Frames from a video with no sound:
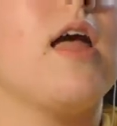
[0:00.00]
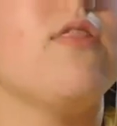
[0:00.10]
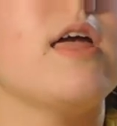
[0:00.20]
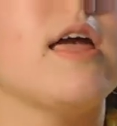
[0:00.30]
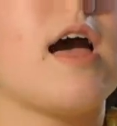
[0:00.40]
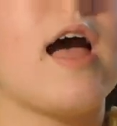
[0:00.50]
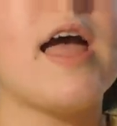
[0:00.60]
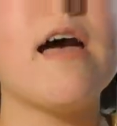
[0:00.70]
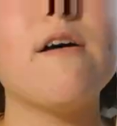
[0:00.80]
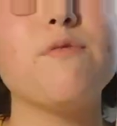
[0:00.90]
And, like, I
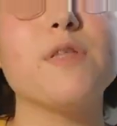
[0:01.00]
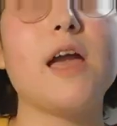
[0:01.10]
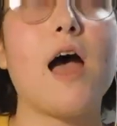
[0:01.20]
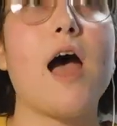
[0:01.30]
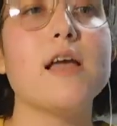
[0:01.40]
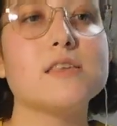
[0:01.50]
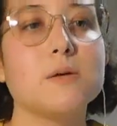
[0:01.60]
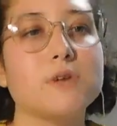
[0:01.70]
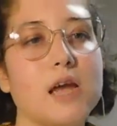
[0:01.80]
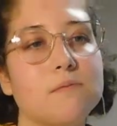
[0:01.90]
have, like, I
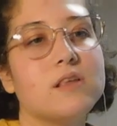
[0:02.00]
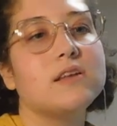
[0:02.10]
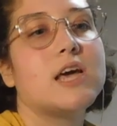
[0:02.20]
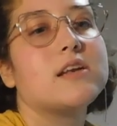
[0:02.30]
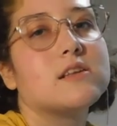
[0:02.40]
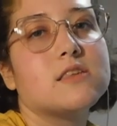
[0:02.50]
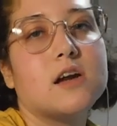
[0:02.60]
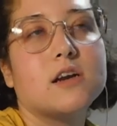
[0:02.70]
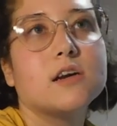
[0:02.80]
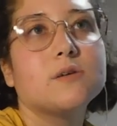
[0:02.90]
sometimes, like, tend to
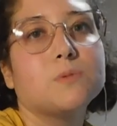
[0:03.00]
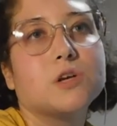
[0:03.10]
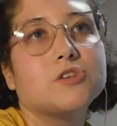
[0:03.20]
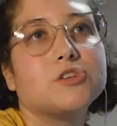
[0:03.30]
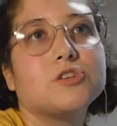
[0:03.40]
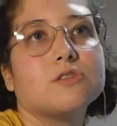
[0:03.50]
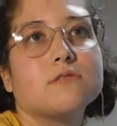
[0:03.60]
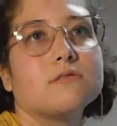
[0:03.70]
stutter, which,